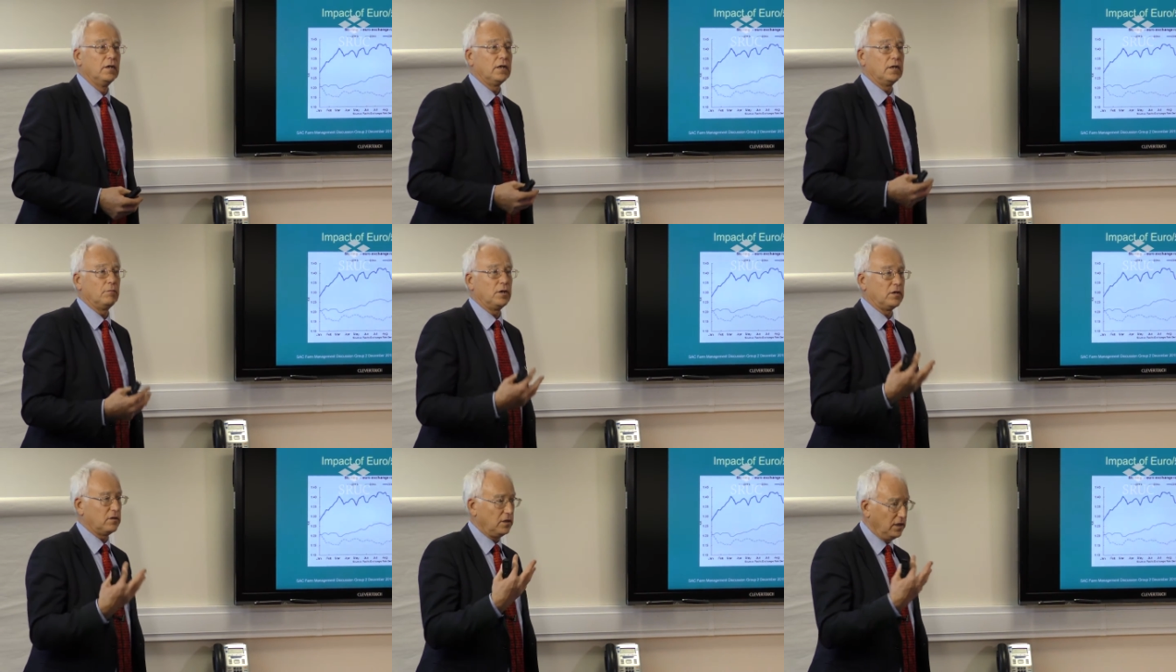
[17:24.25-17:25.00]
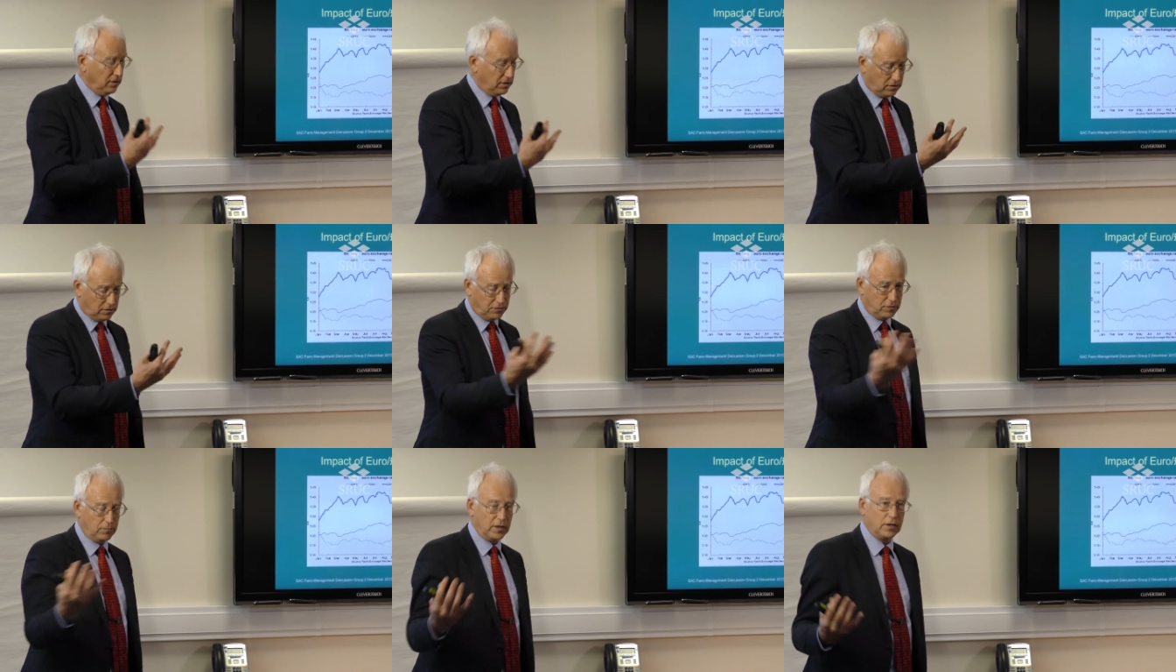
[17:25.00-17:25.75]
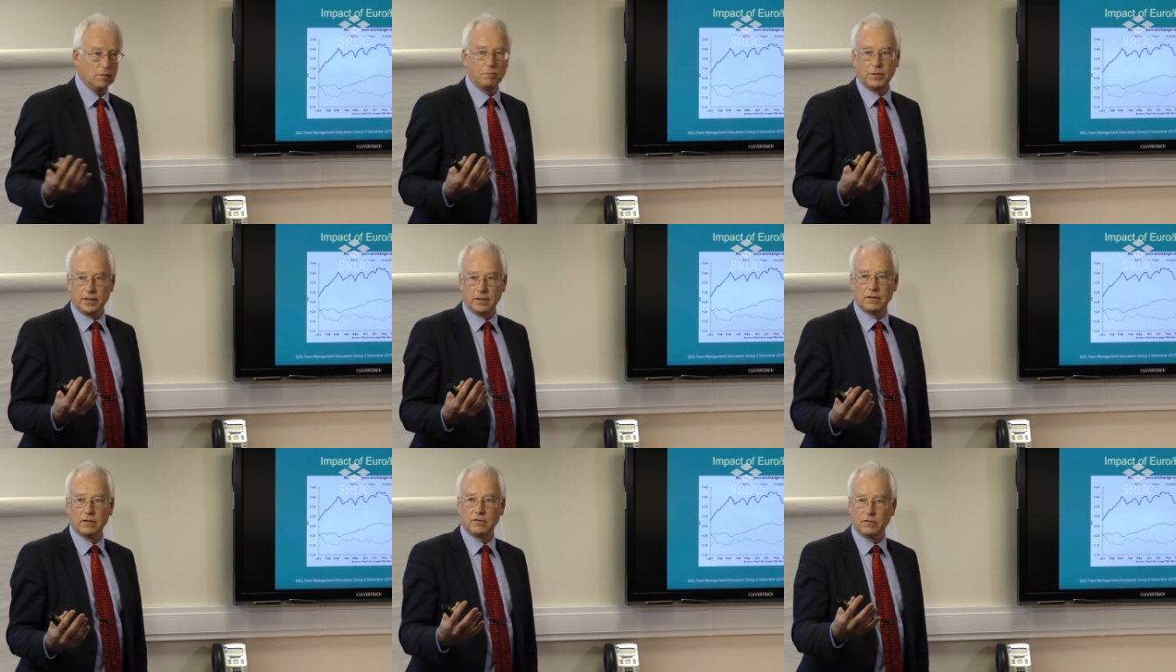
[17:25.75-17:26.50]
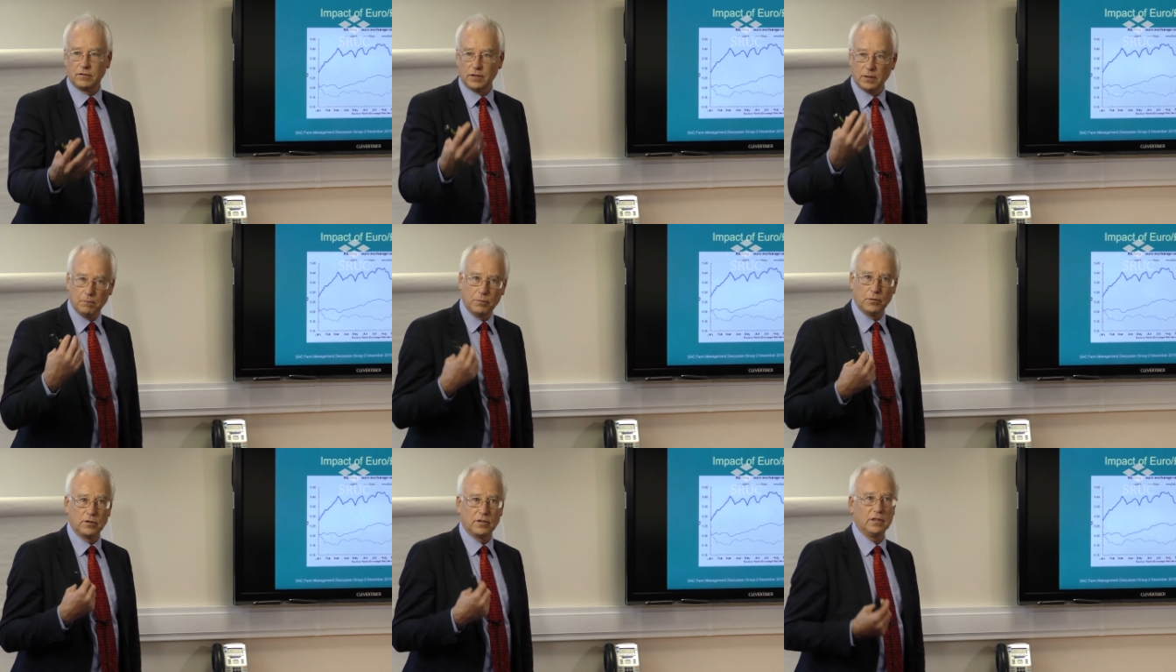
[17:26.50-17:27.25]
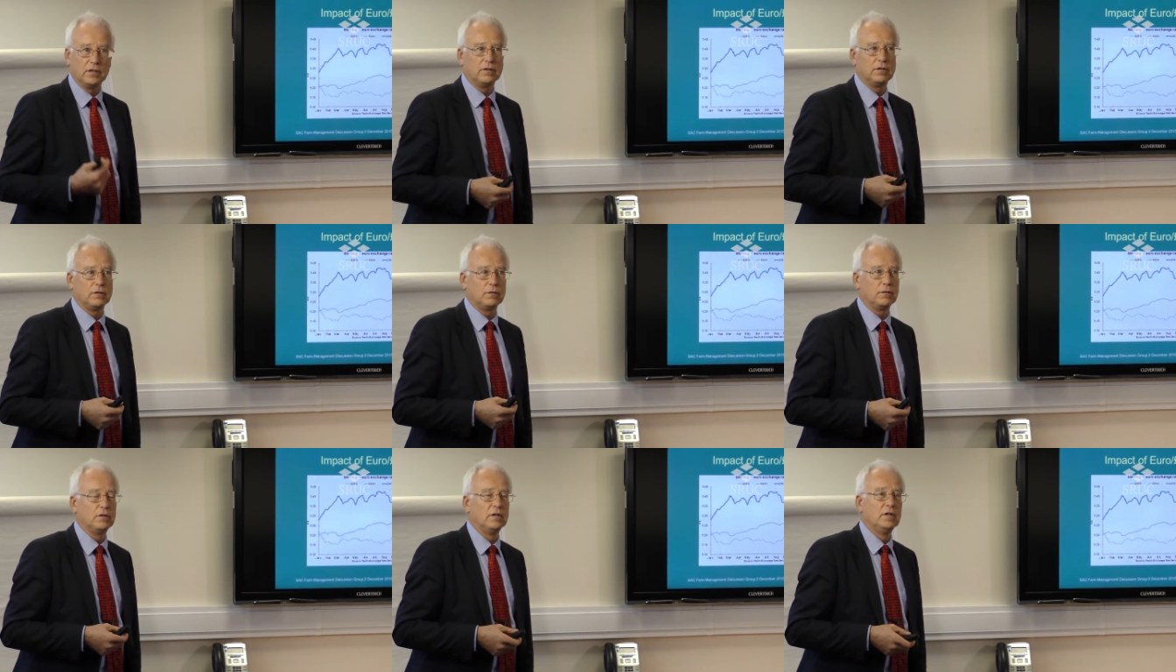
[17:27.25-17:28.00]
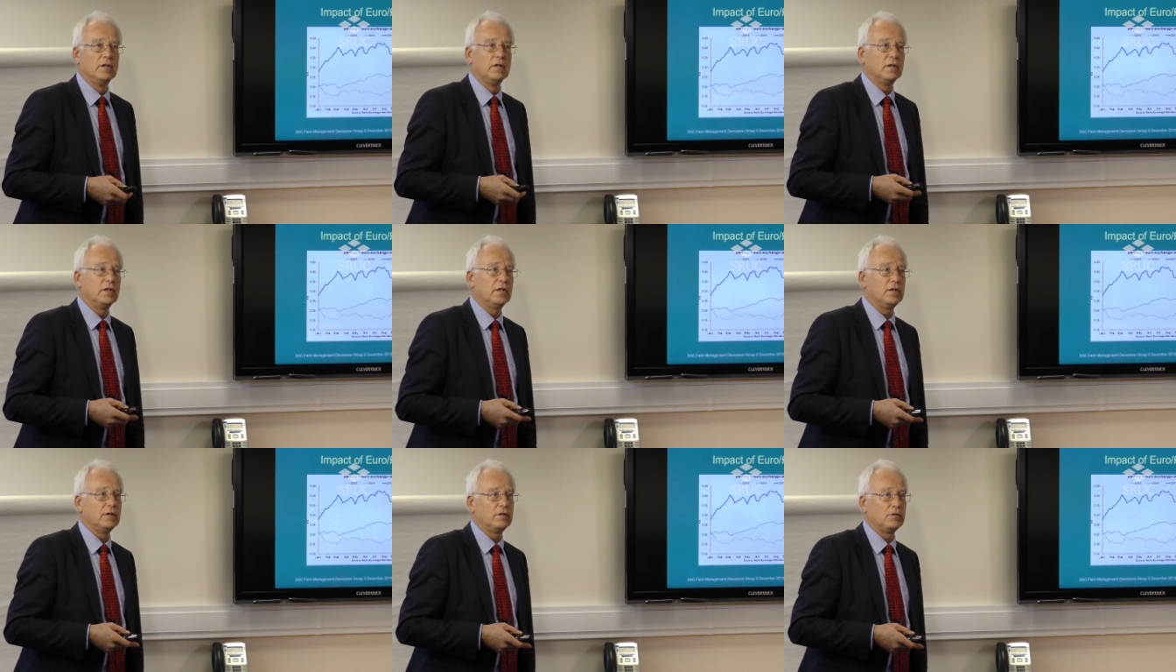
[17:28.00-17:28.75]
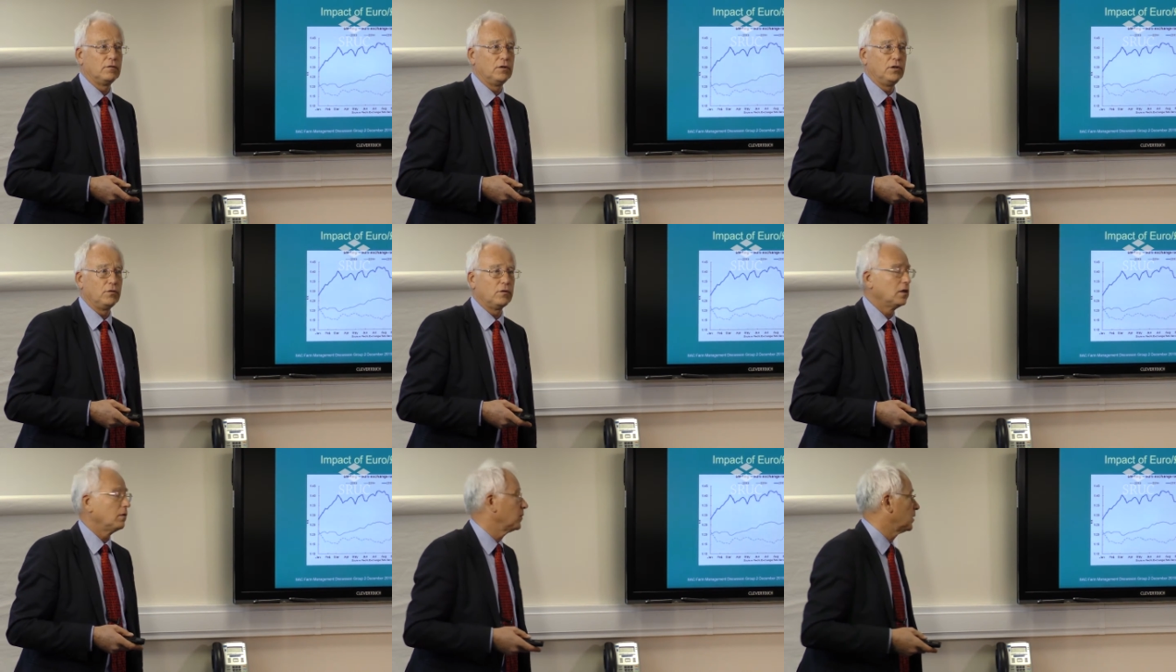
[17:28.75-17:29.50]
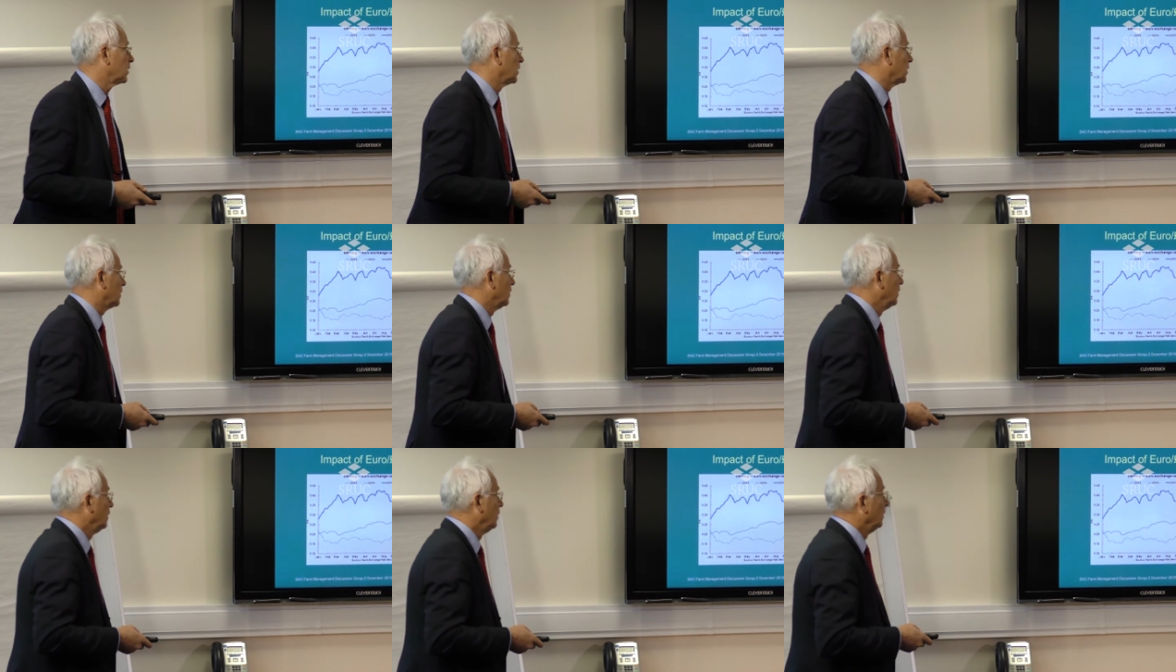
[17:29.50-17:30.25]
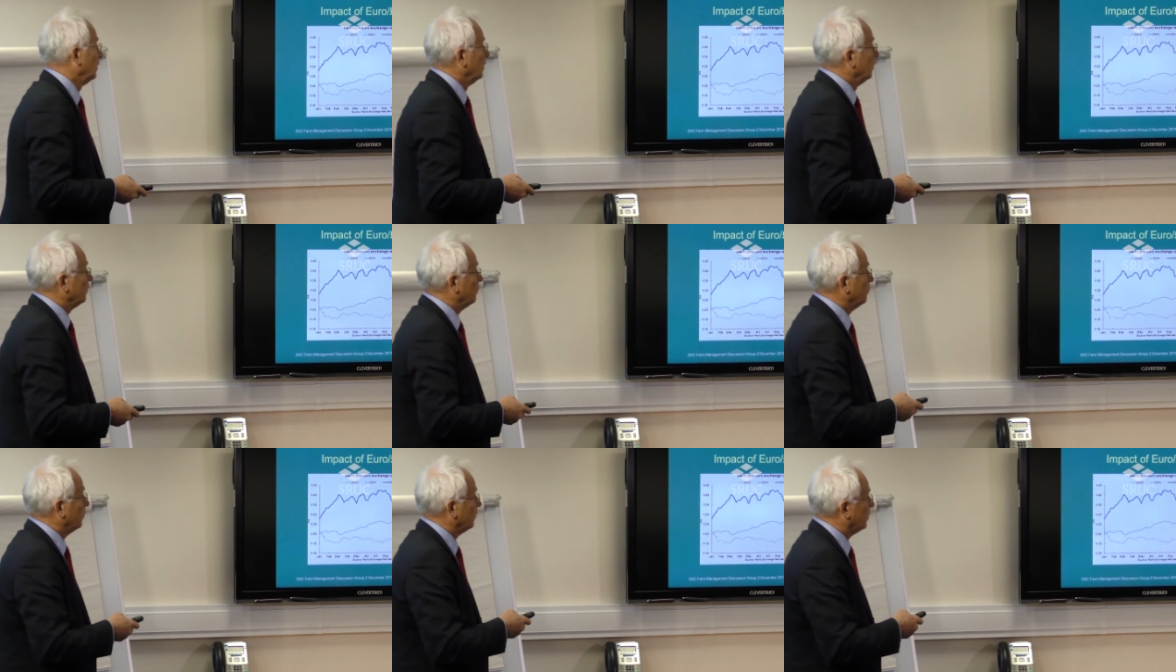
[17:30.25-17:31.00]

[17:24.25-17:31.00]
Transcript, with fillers: It makes it easier for my competitors to import into, into the UK market. So a